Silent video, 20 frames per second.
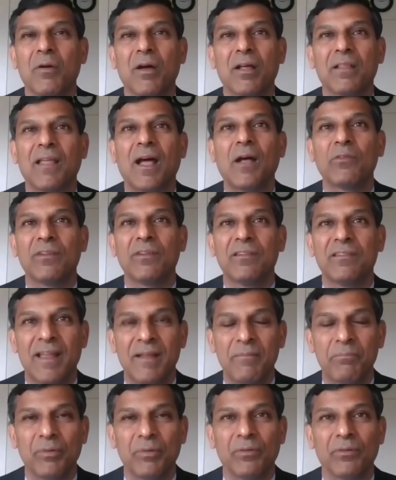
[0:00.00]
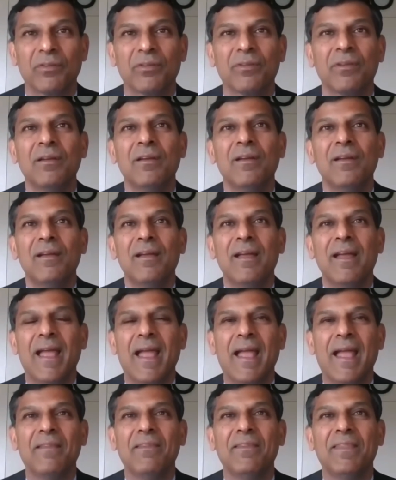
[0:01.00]
1,000 samples
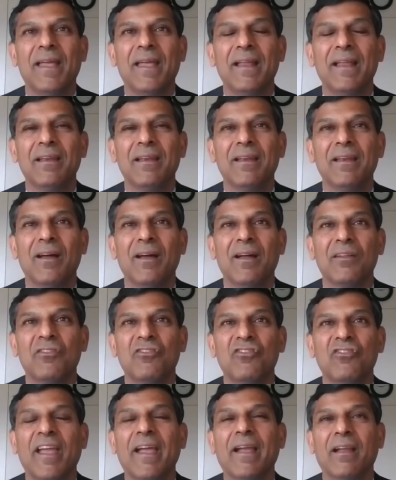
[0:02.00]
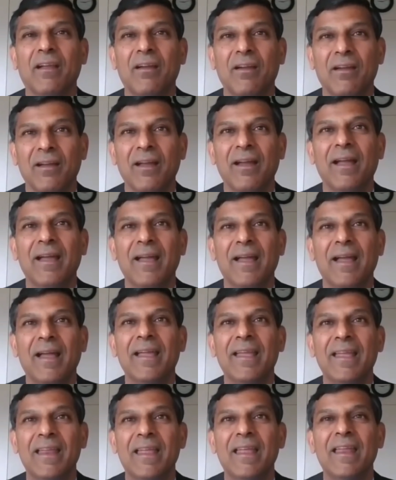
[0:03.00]
and then check
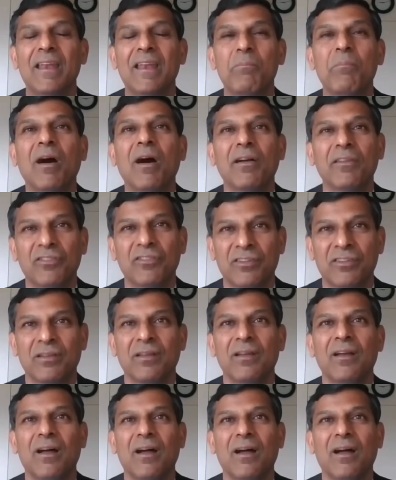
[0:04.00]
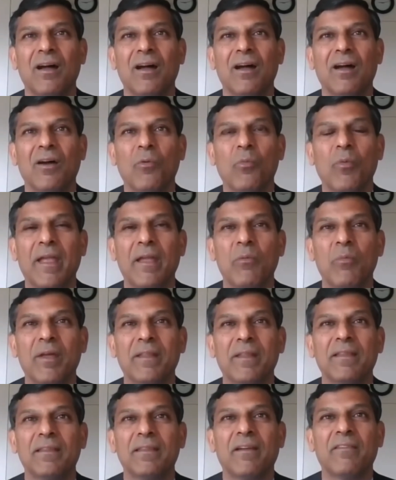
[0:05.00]
in a mass way
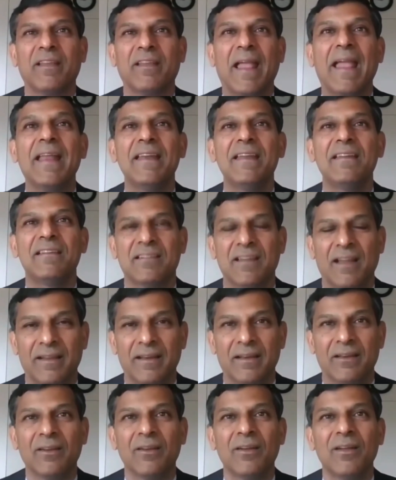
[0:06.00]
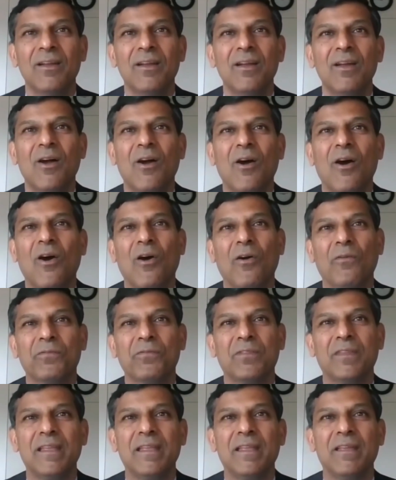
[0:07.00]
whether there is any sign of
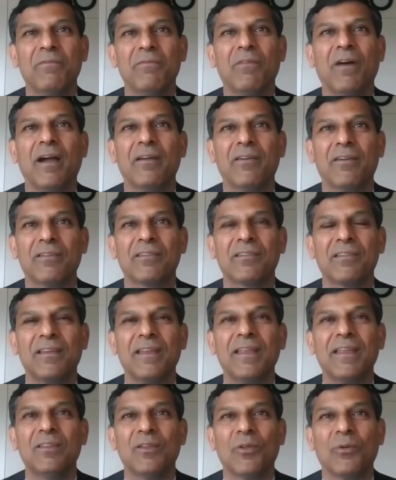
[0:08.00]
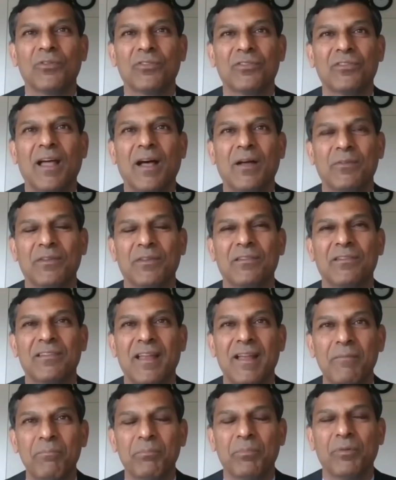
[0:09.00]
the virus in those 1,000
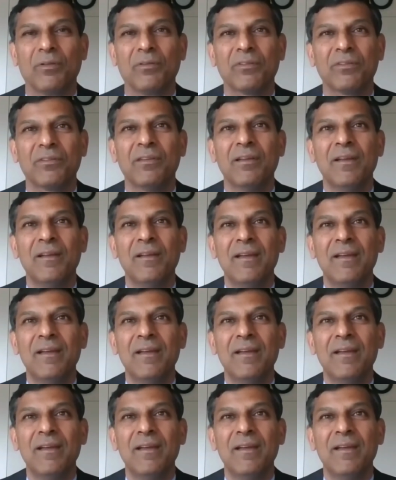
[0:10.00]
samples.